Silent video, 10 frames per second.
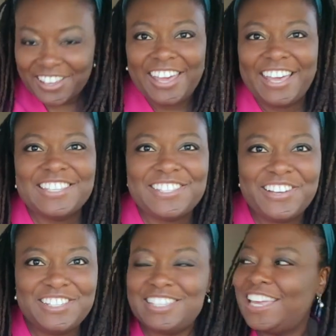Okay, so
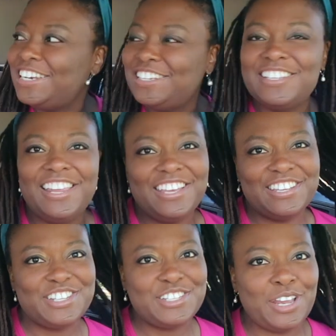I just had to
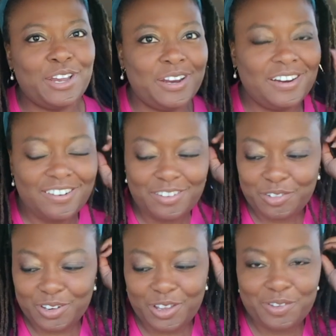like share
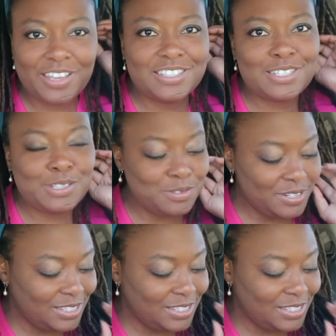really quick to